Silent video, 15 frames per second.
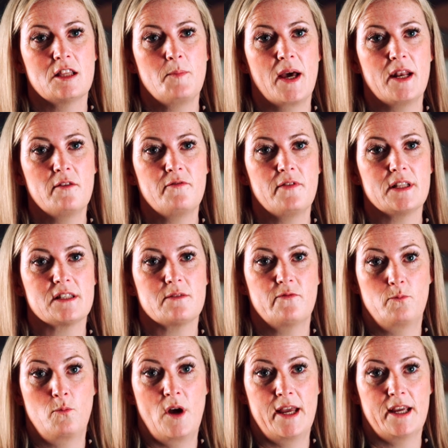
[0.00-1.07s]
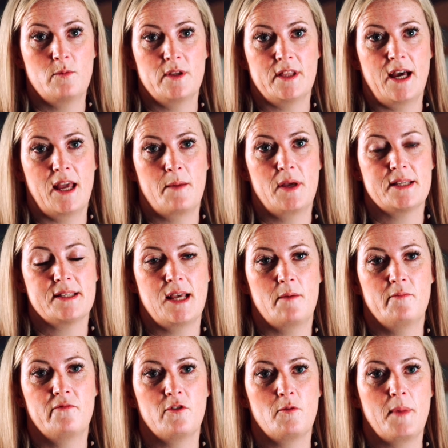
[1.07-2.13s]
The benefits working with
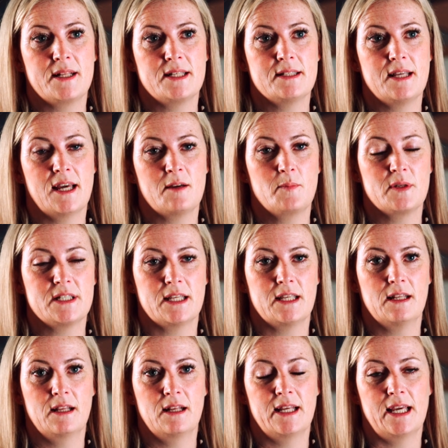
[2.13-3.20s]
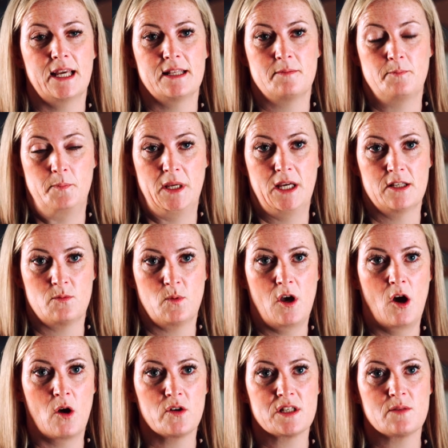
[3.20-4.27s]
IMSM for MEDITECH particularly is because we
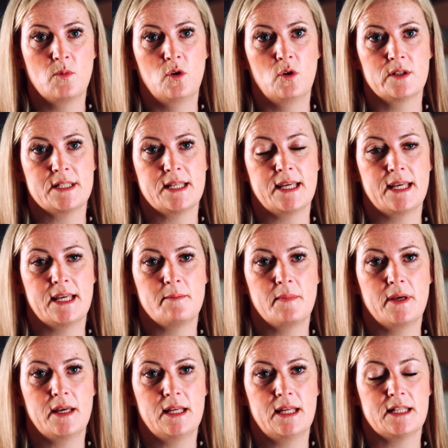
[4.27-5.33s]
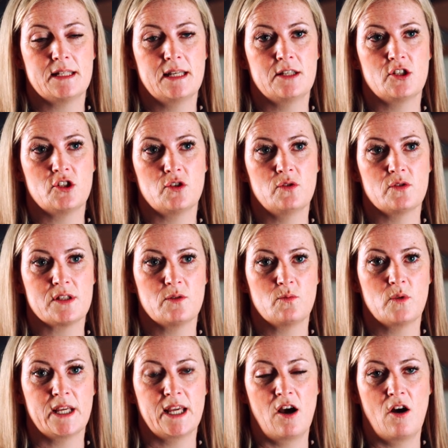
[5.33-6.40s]
are a small team, it ensures that
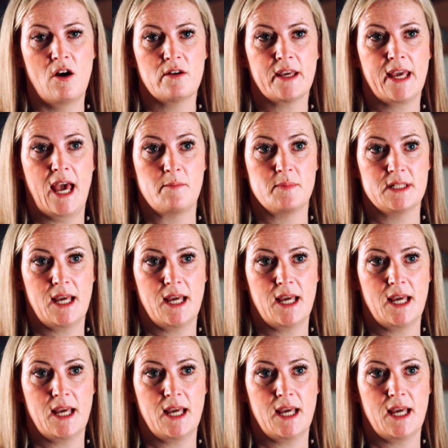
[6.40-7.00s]
we are kept